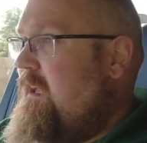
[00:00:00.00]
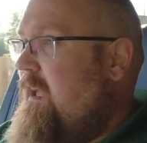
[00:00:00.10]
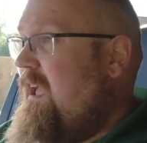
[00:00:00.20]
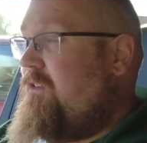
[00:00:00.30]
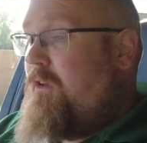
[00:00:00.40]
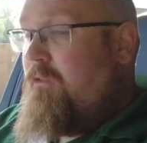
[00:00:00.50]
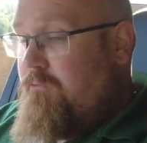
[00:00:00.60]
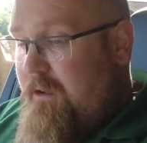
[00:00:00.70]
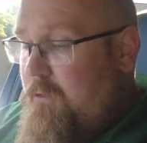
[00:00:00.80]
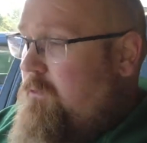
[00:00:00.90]
It's a
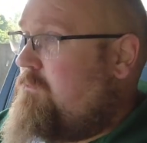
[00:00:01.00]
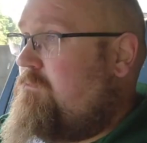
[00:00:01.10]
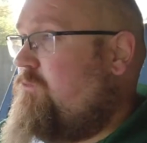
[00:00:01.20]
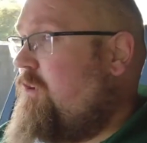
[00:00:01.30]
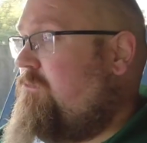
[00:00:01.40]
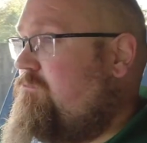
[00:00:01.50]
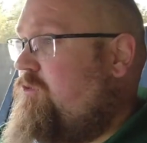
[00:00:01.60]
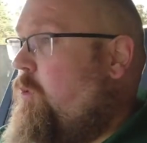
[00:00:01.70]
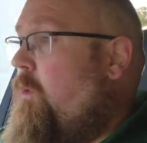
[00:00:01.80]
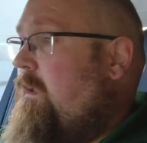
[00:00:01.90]
real just
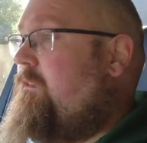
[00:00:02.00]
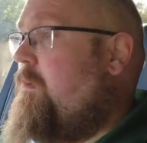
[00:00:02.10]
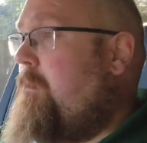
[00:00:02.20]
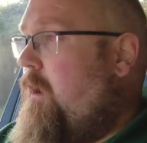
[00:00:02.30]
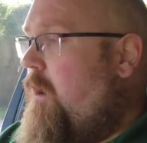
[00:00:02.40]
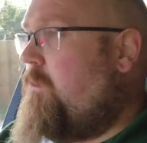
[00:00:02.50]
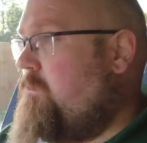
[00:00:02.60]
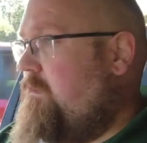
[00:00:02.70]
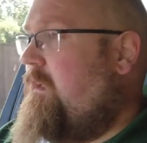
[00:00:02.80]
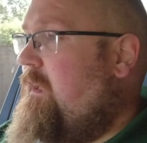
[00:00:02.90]
joy to
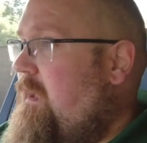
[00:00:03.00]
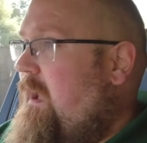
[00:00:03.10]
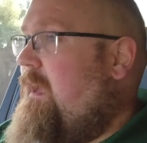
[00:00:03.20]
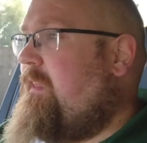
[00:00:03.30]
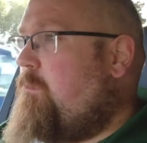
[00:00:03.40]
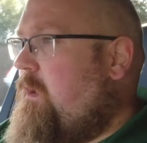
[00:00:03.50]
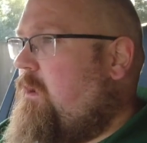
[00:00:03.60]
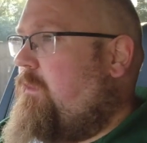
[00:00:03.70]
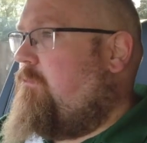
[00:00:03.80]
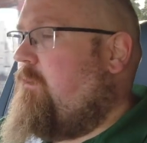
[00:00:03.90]
behold. And then we
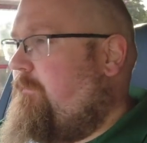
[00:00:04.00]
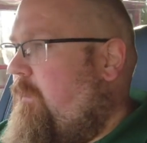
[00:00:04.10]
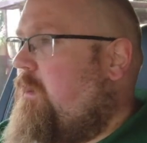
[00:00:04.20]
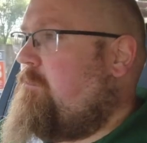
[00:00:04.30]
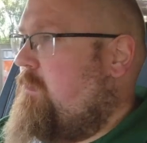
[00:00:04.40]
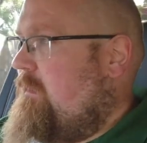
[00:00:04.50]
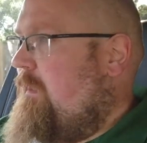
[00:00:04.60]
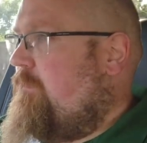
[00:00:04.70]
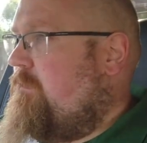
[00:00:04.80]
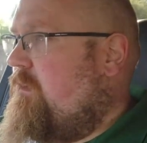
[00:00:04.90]
got the refinement
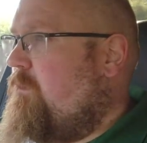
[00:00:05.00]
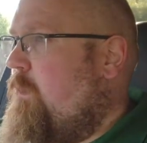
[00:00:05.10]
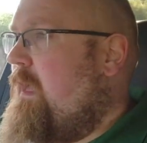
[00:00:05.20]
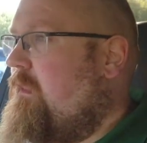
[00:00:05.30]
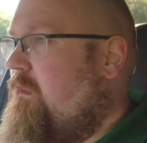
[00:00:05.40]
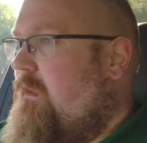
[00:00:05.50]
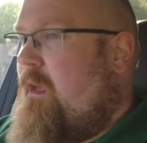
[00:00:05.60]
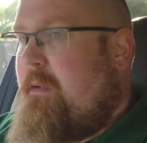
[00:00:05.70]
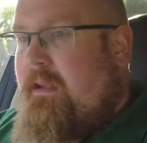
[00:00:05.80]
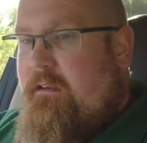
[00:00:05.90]
levels as well. I
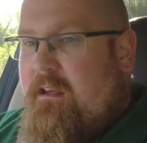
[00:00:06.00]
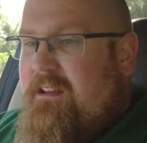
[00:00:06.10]
mean,